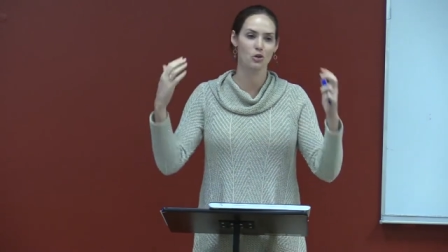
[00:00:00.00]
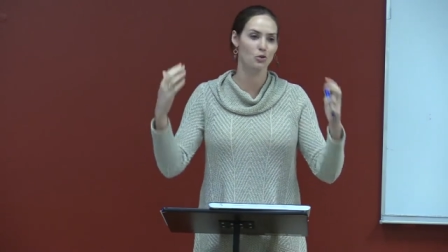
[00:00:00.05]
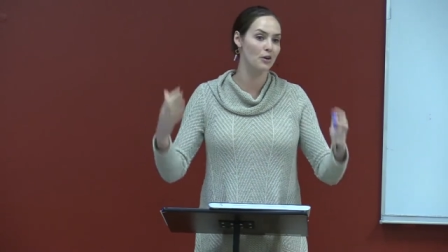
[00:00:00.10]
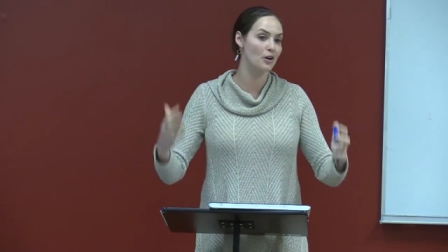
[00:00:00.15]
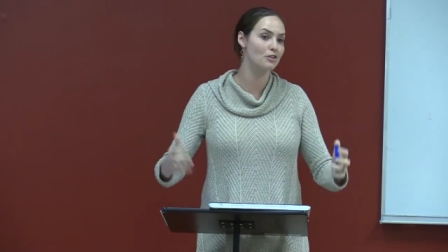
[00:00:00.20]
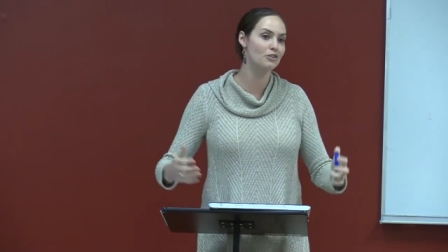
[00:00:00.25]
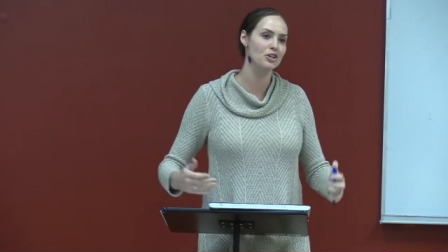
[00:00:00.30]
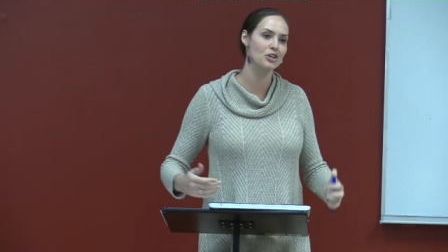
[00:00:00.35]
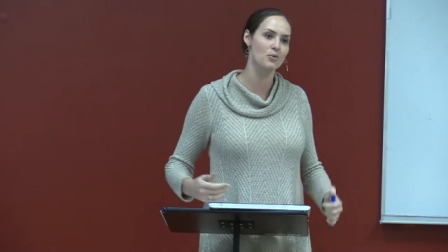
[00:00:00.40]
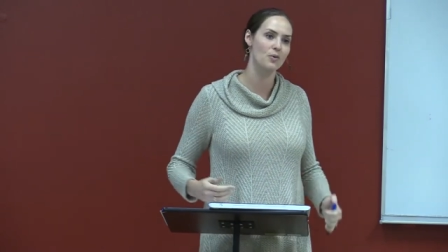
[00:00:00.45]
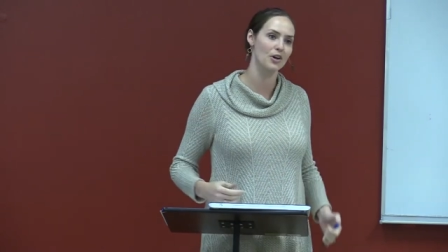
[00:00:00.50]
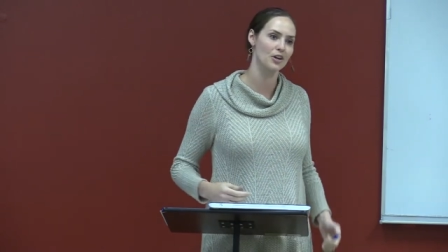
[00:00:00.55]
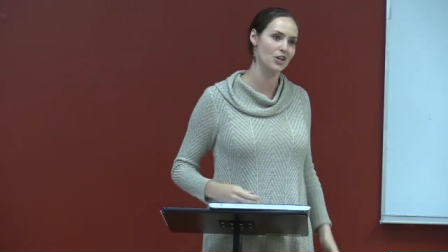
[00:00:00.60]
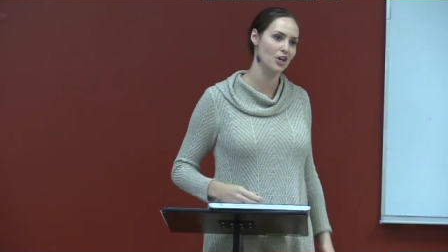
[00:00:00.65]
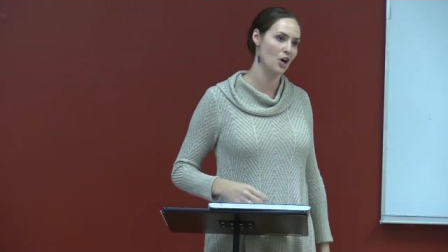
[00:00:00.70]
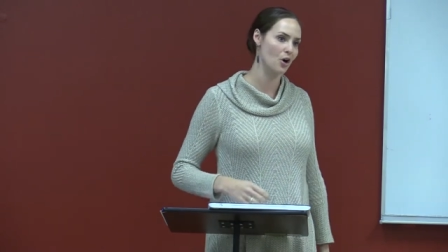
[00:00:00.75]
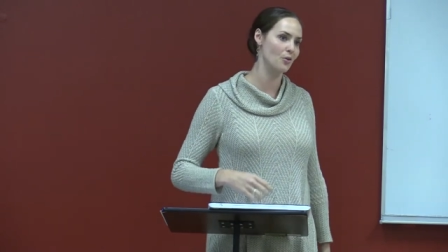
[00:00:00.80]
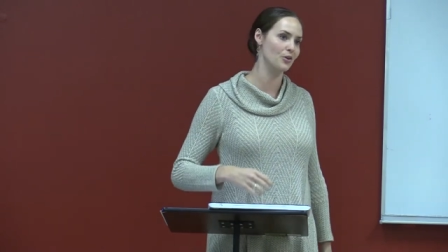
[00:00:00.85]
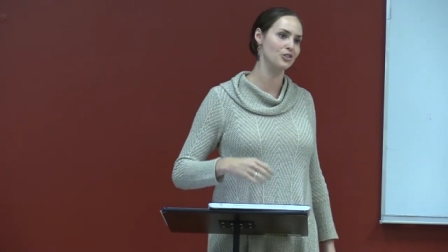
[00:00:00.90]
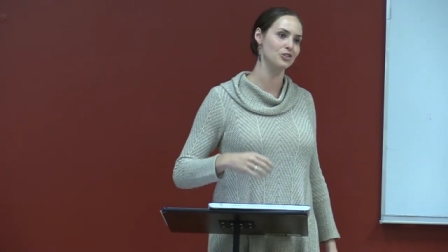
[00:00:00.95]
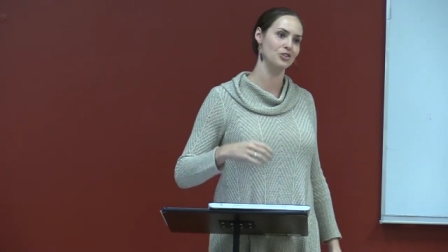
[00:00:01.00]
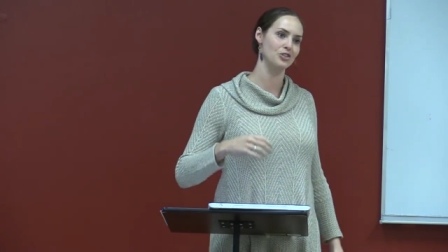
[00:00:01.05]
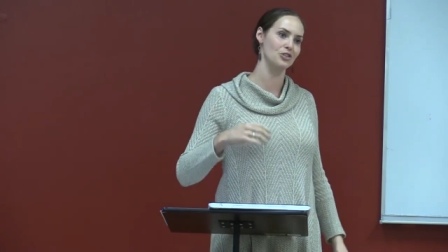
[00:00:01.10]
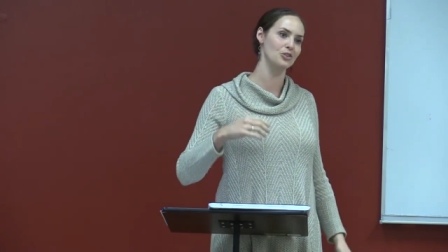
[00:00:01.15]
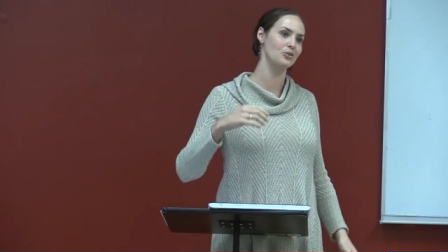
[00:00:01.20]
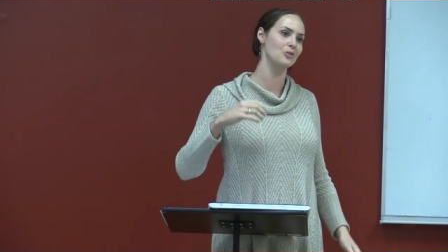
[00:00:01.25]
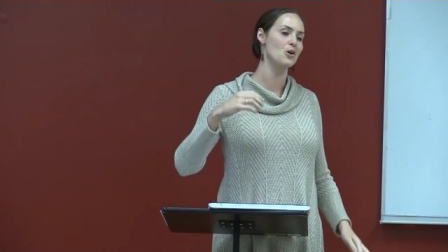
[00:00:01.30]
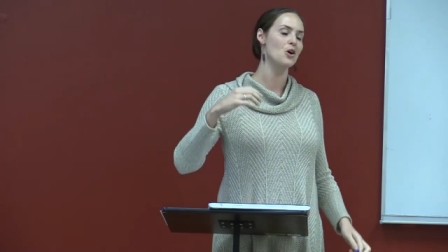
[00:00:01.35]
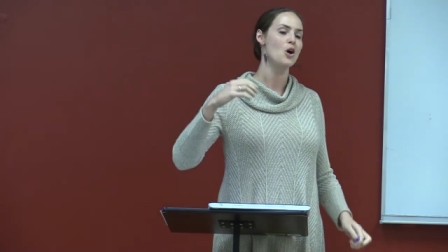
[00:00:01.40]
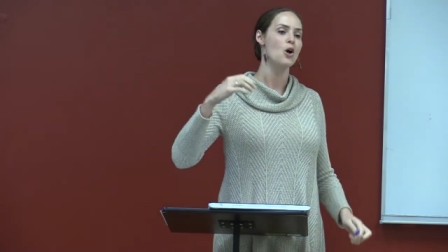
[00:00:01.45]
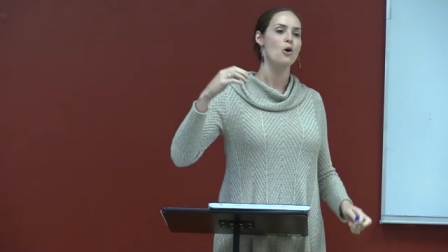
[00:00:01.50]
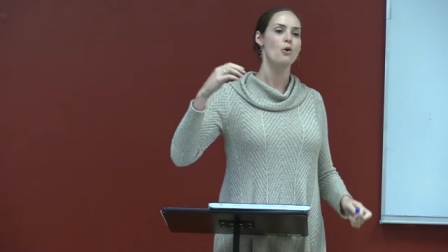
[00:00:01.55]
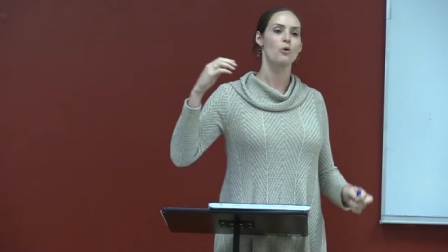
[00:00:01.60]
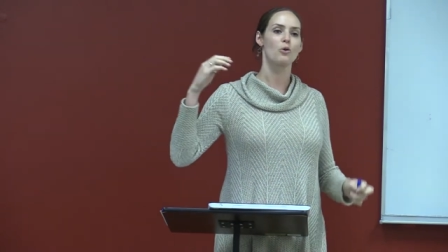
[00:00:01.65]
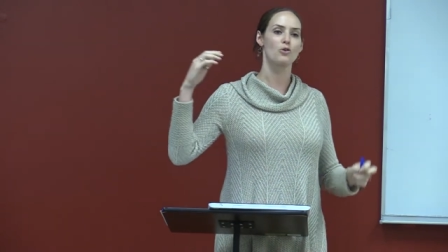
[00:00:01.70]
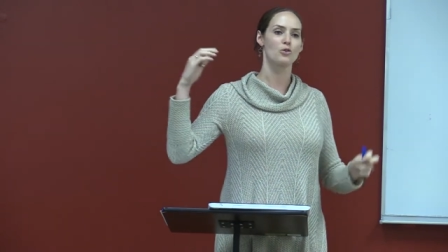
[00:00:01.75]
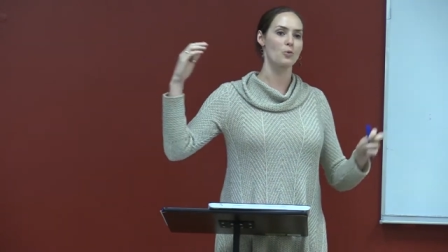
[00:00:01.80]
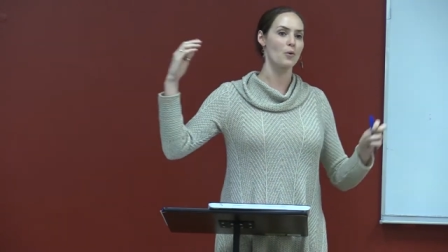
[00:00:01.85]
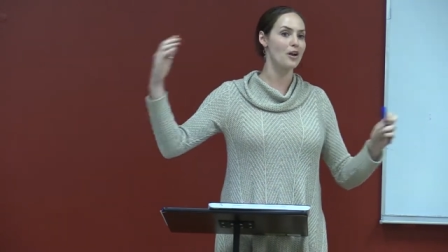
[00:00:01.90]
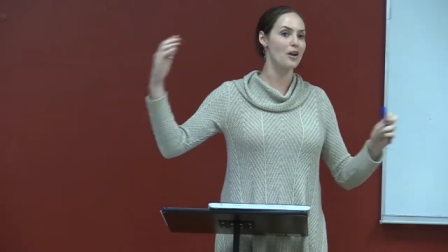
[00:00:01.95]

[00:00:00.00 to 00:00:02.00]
career that you want to go into, or the